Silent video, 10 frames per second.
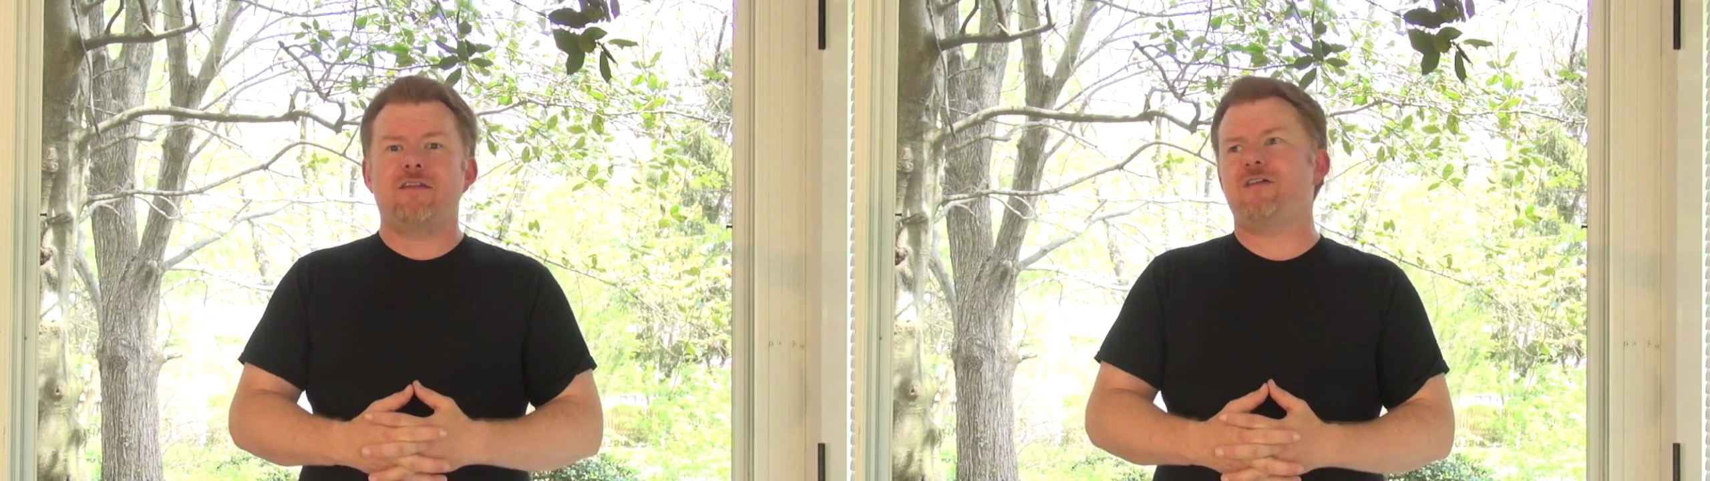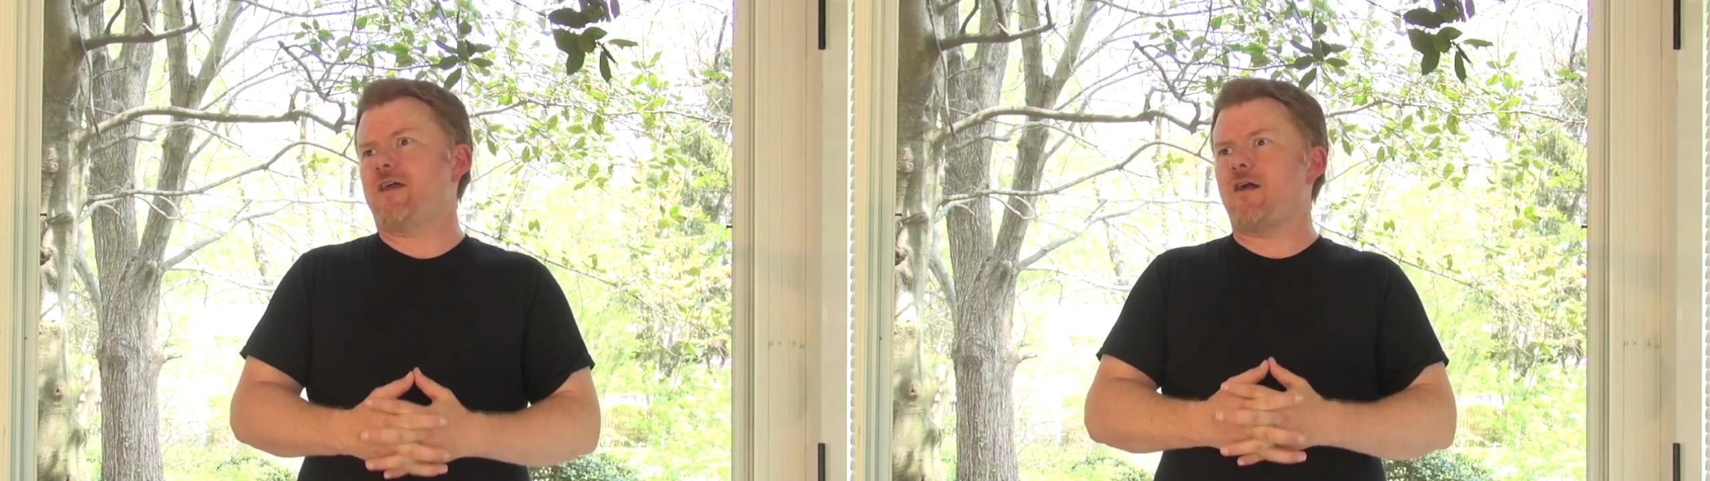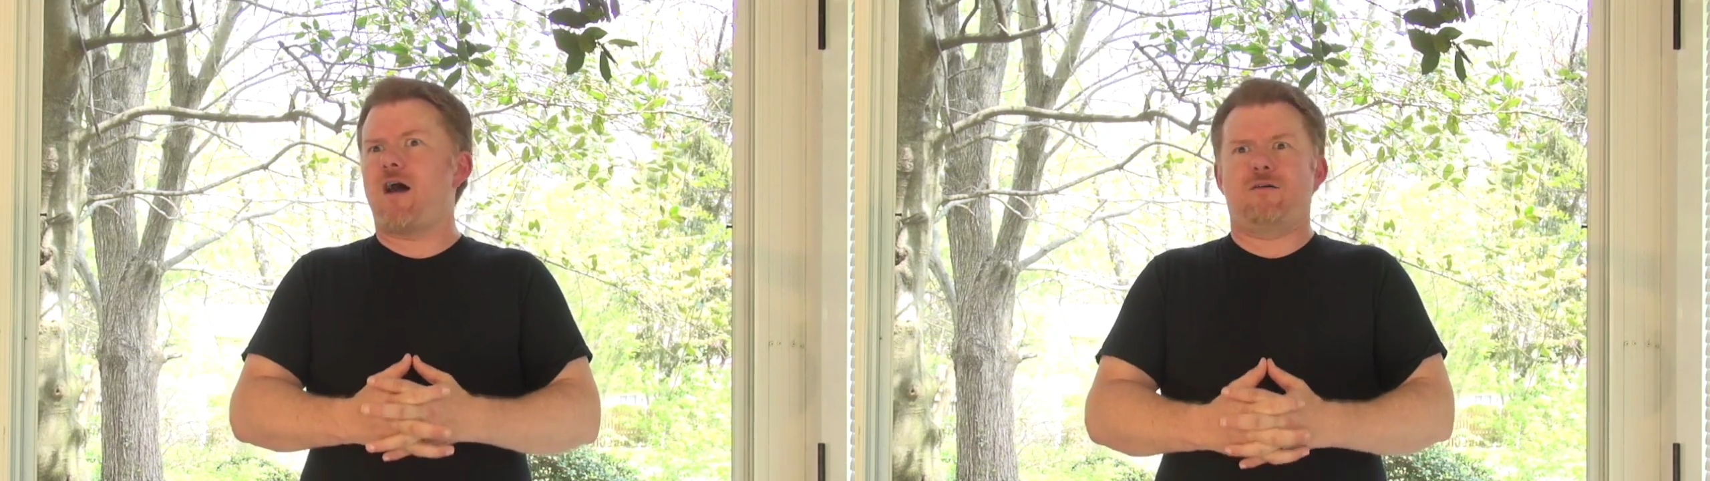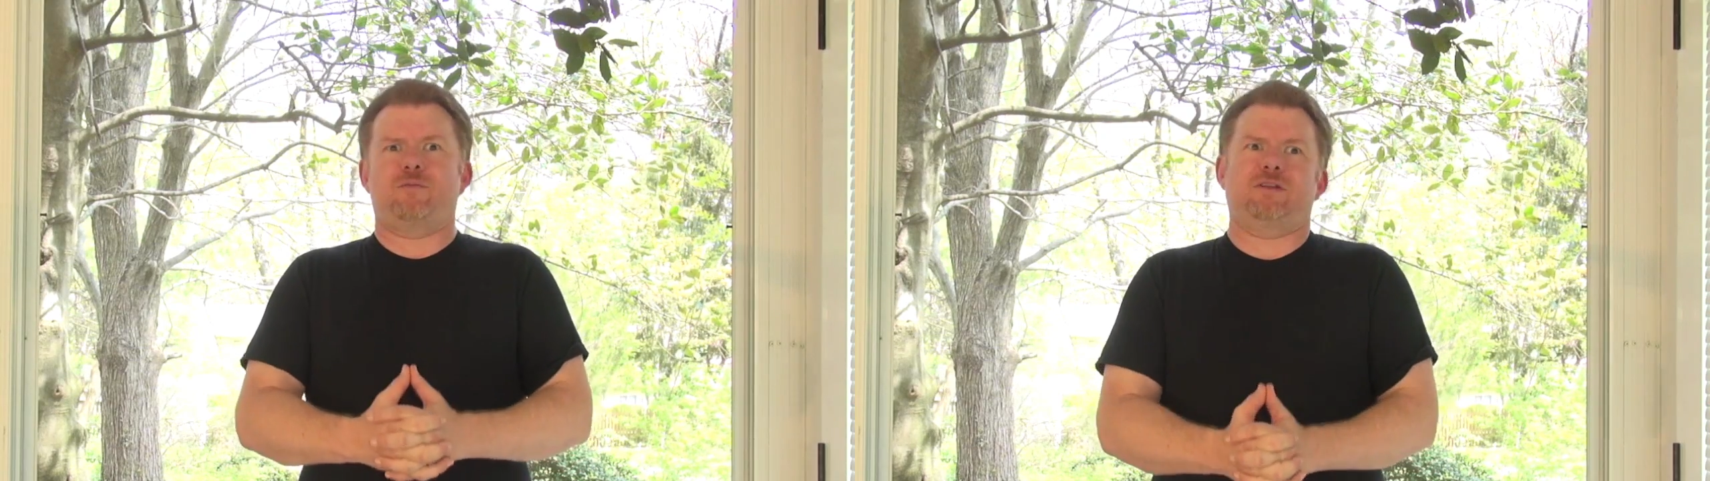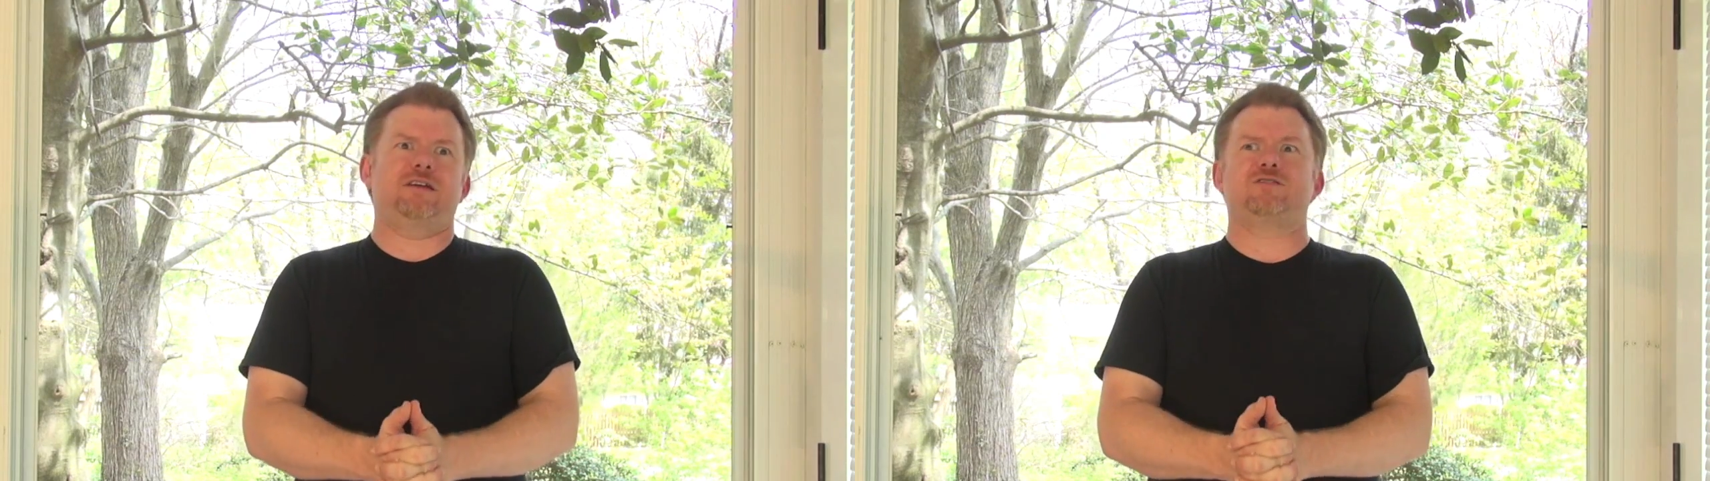They think, oh,
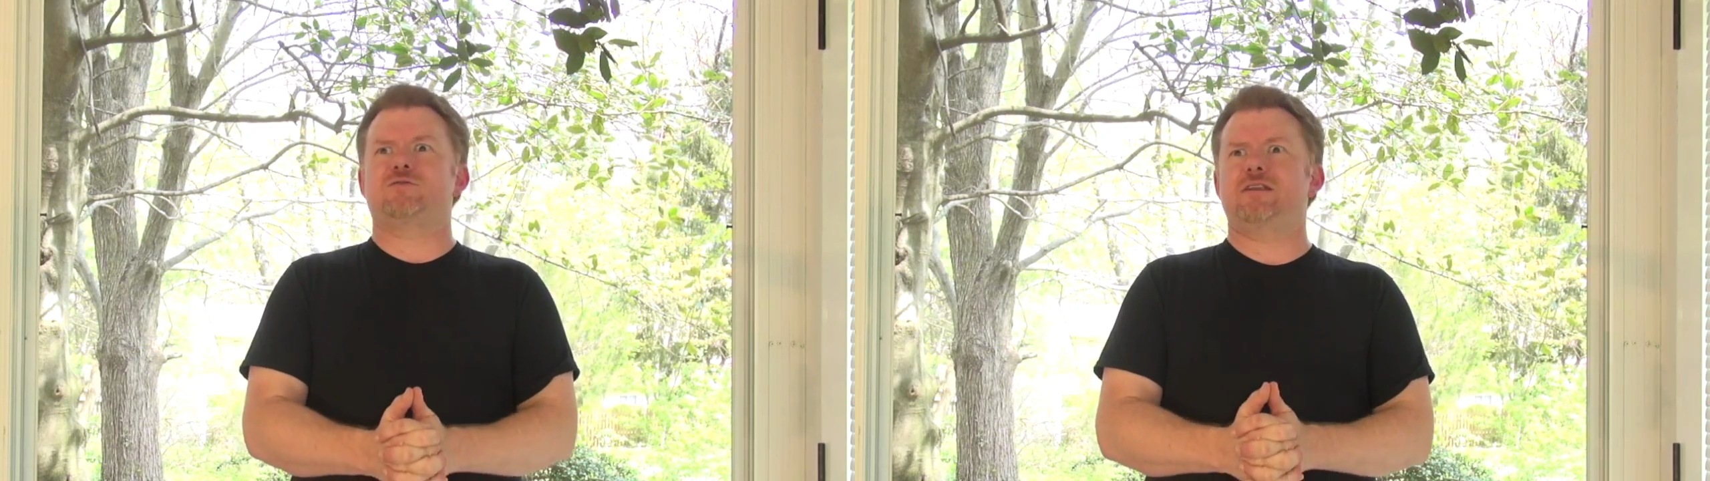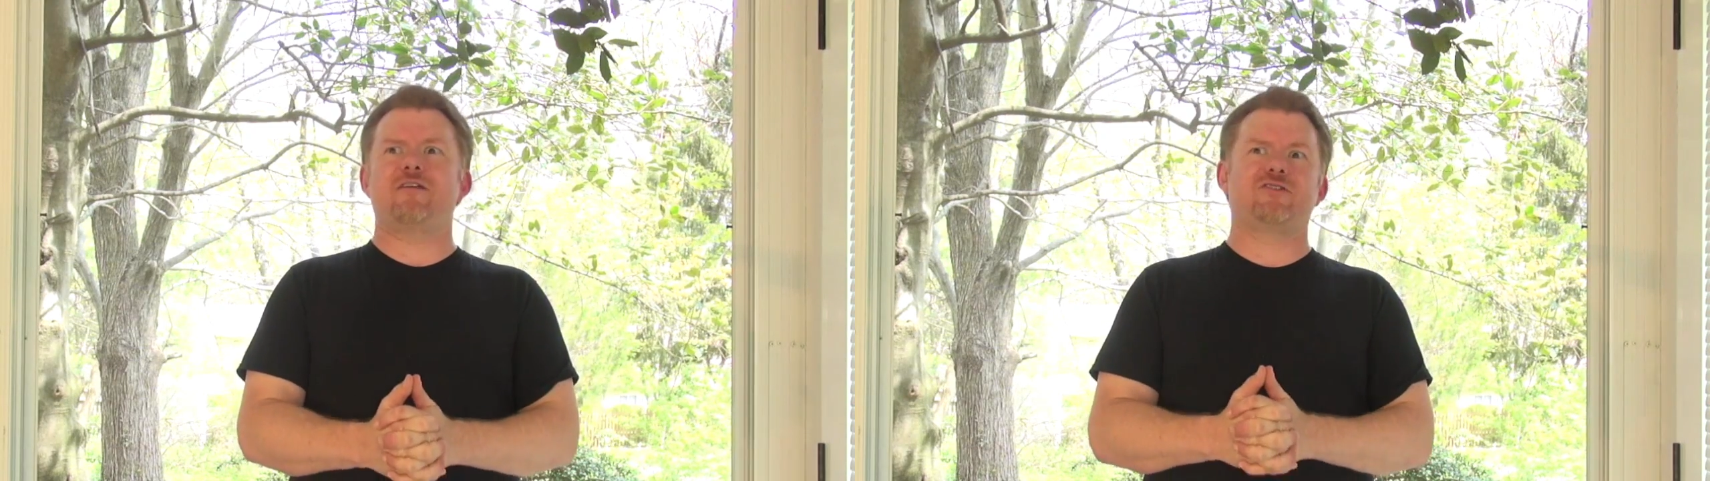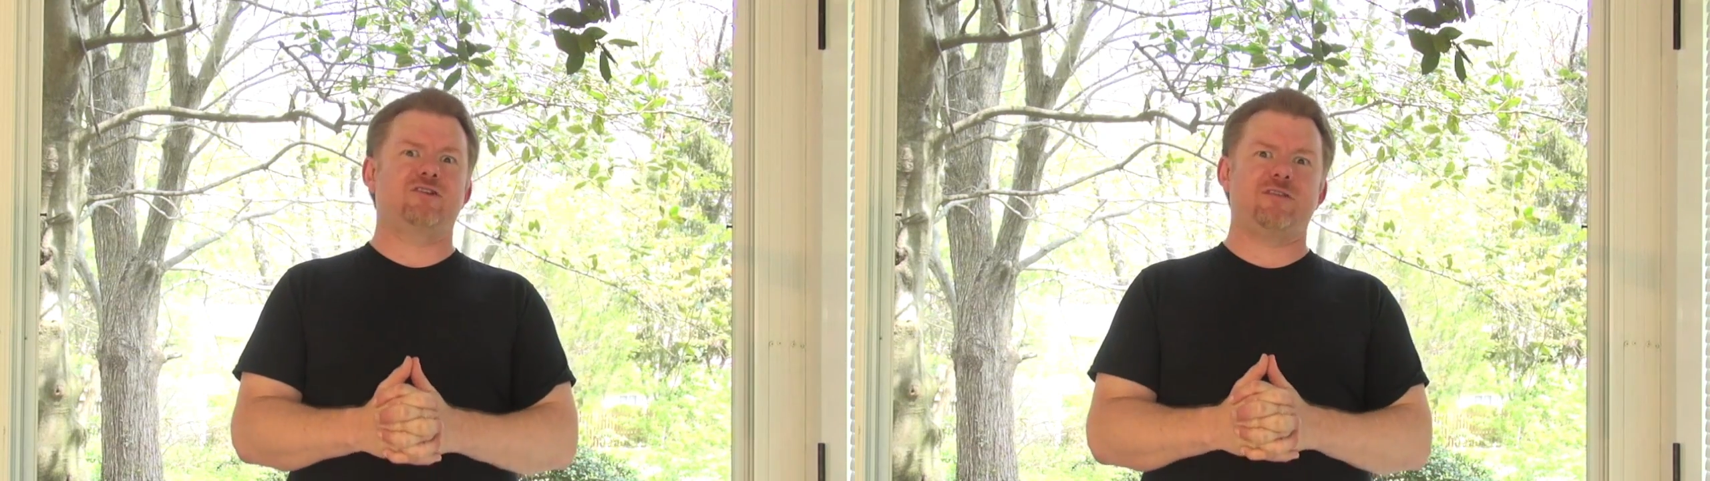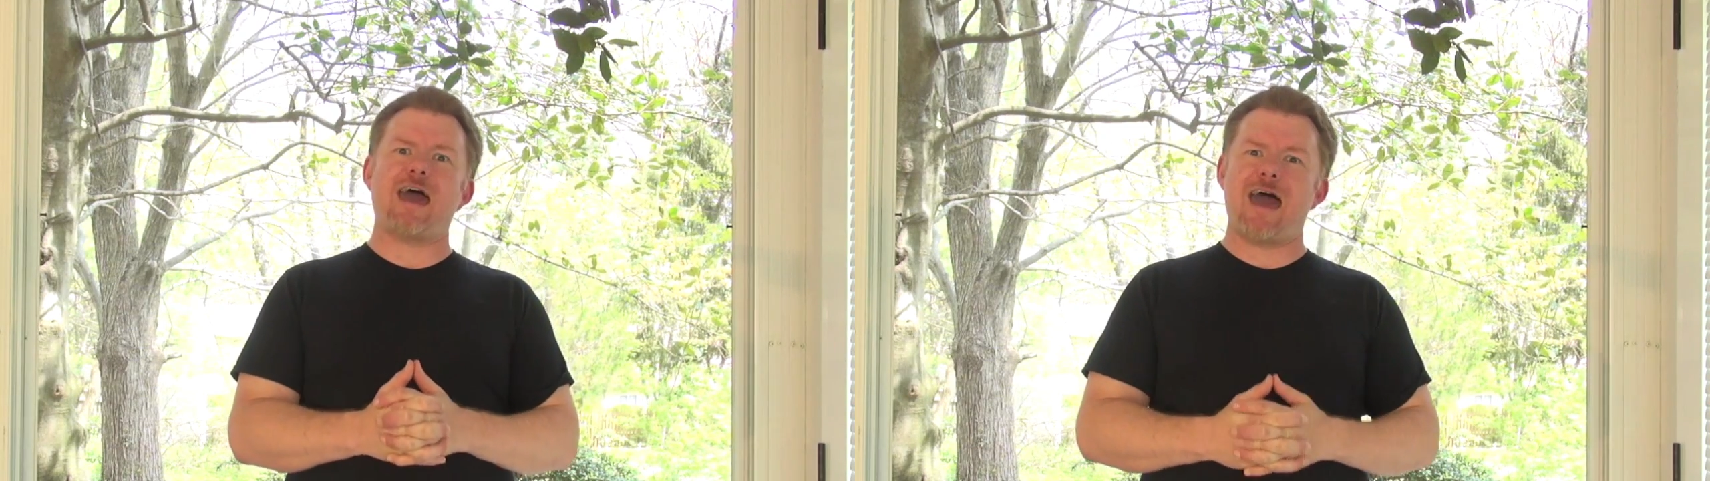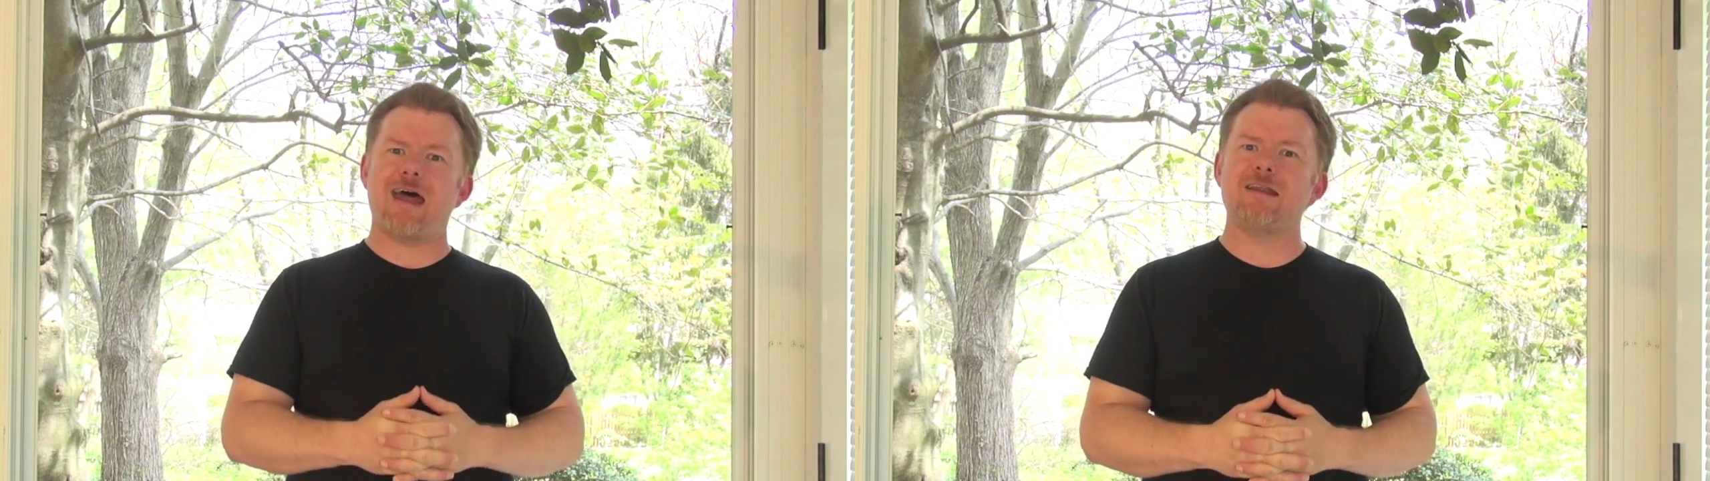the police would never do
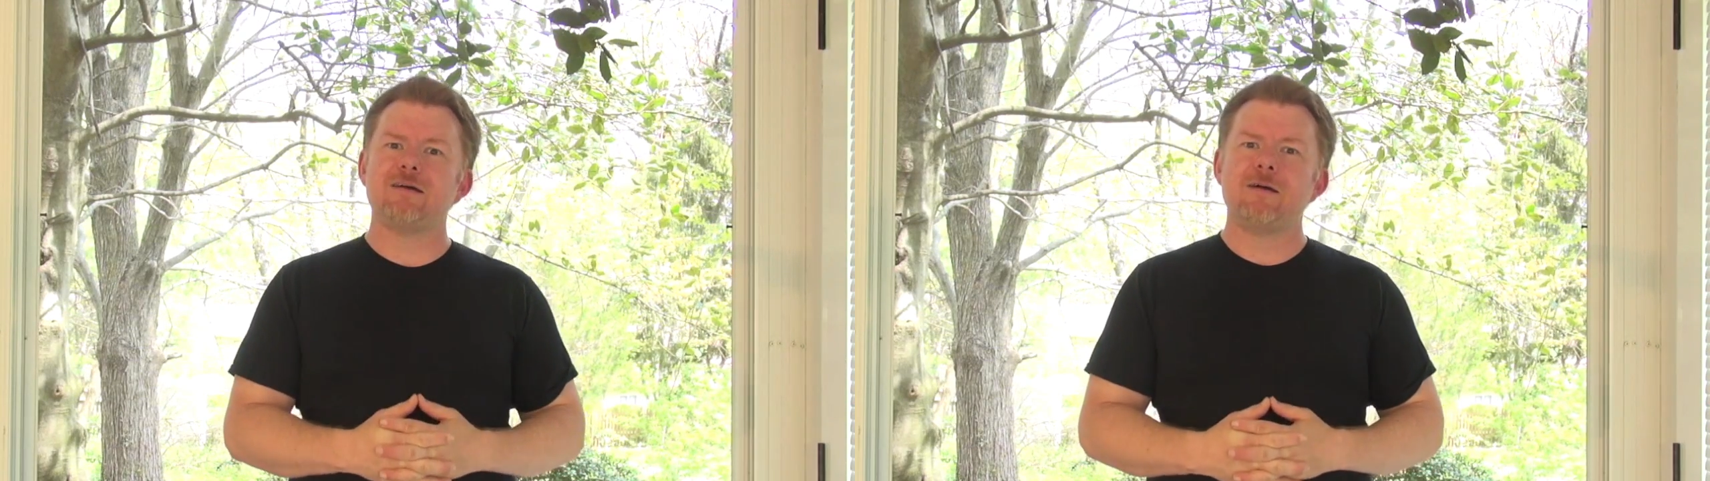that.